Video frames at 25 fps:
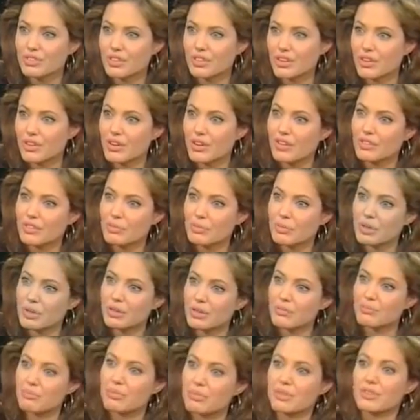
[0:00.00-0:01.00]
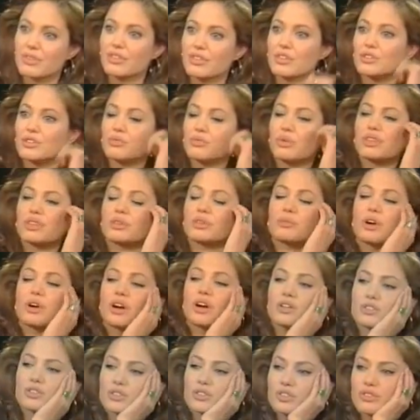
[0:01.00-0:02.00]
you know, you want them
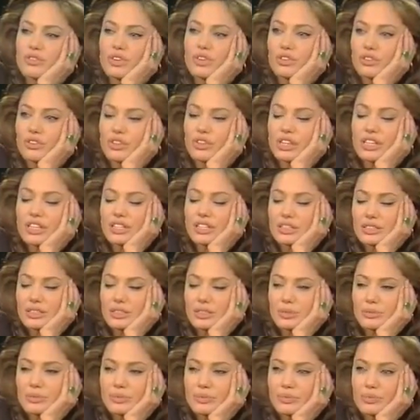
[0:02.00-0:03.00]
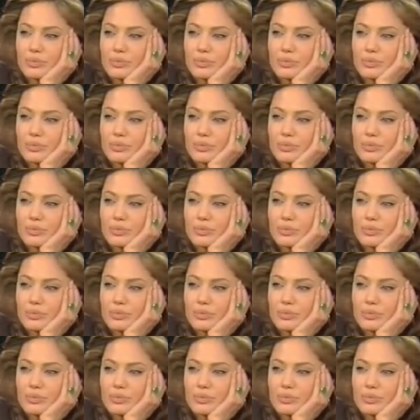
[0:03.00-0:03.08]
conscious of other things.